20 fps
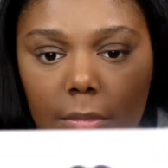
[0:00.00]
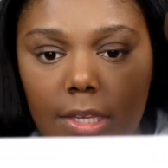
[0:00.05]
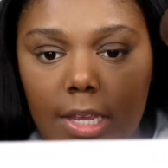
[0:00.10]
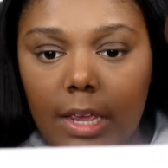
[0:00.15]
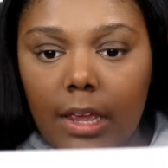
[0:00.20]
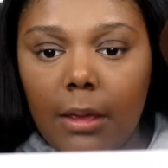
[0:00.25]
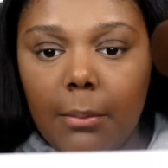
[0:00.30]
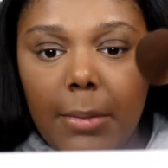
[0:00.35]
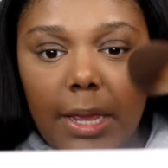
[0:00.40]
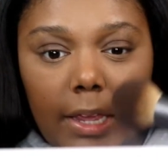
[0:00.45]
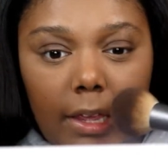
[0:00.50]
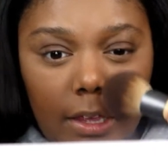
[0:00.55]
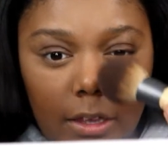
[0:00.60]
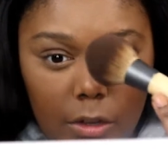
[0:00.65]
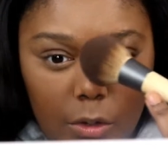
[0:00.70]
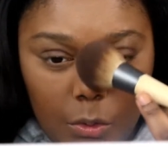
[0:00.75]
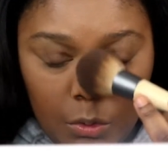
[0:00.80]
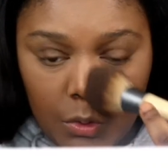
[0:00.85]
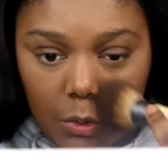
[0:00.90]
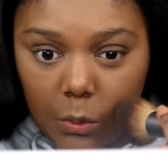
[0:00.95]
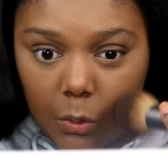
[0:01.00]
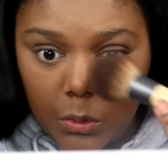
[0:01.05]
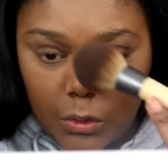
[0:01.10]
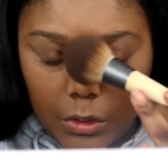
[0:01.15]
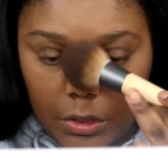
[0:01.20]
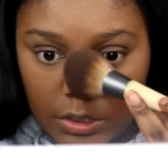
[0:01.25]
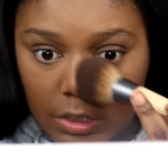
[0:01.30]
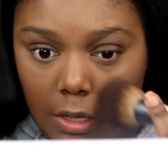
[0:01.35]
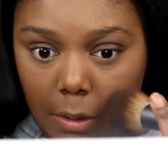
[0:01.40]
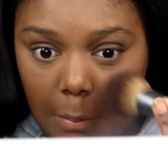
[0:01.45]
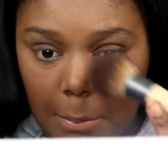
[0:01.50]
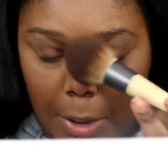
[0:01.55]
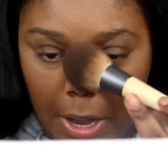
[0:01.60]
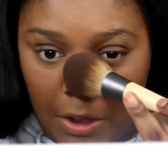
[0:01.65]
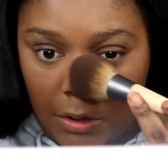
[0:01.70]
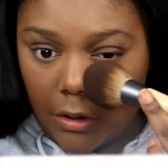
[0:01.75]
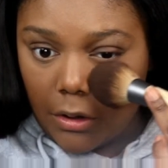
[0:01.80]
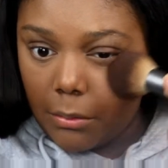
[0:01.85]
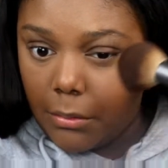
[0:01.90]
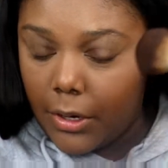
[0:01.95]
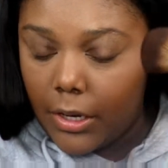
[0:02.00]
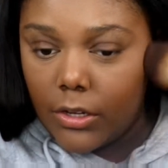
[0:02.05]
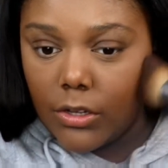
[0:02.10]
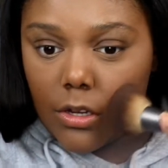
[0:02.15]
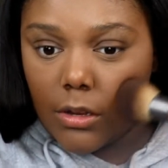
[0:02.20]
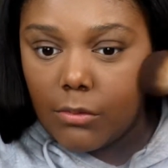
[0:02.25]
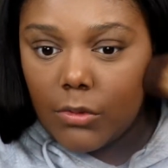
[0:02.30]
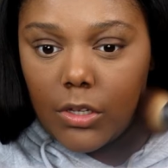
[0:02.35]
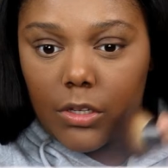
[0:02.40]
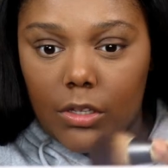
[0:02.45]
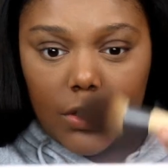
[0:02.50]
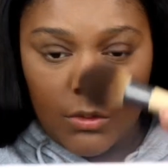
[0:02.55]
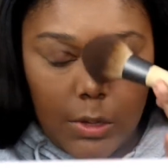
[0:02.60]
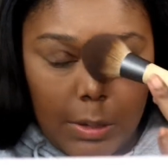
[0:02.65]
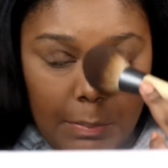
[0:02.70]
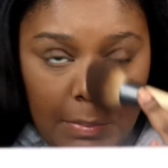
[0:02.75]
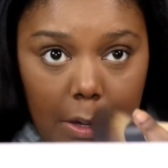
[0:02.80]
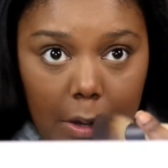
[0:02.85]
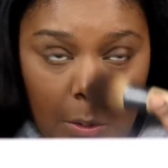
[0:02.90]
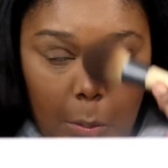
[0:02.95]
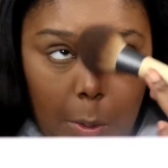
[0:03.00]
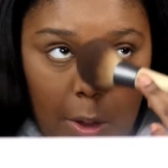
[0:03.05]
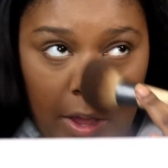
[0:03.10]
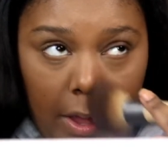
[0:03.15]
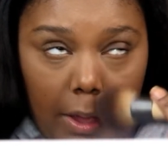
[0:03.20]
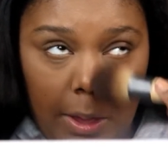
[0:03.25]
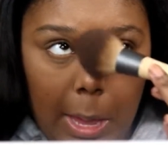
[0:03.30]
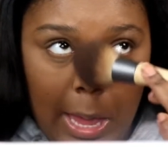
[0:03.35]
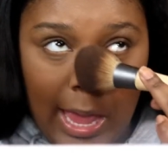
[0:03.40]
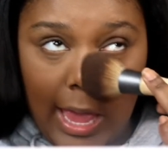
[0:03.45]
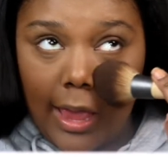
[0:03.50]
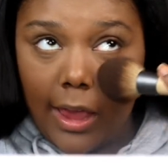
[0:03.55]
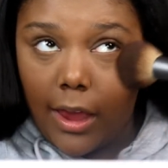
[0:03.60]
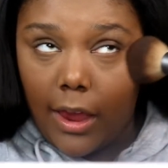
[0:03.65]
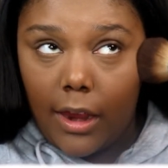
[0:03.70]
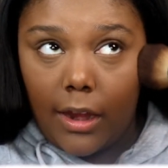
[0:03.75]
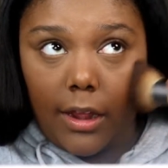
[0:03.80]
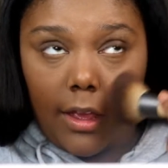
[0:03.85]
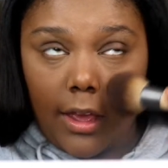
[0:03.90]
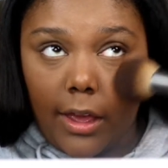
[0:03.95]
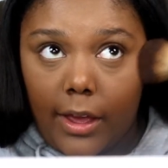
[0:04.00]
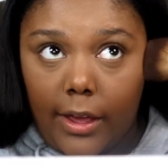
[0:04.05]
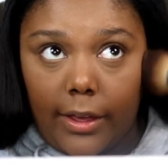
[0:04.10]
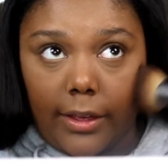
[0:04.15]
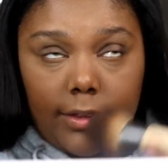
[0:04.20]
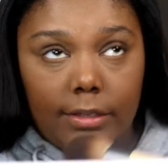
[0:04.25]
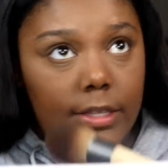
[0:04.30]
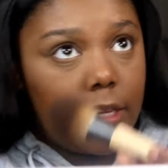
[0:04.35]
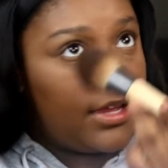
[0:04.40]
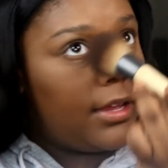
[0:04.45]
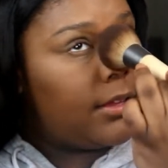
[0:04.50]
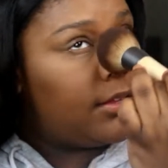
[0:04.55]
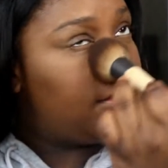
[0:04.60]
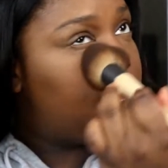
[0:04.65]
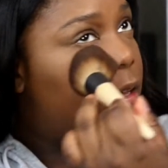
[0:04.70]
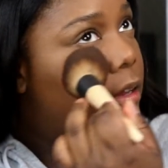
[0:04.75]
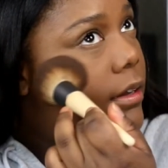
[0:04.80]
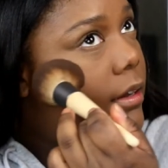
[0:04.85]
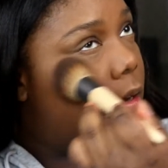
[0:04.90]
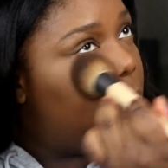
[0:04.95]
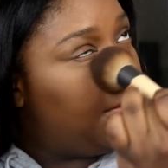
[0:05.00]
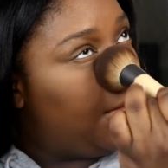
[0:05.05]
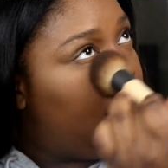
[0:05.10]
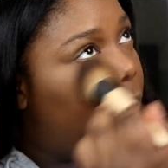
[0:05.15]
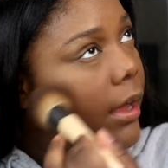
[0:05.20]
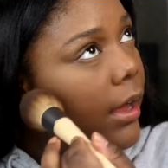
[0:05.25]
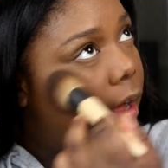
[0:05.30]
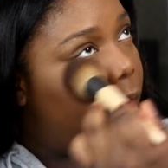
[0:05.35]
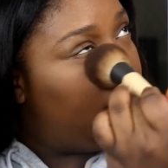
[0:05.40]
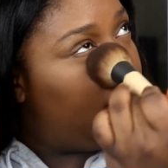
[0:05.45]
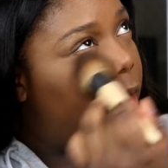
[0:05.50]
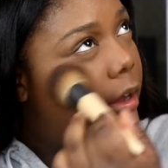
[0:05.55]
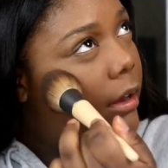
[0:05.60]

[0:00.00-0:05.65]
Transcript: Taking my Eco Tools powder brush, I'm just sweeping away any excess under my eye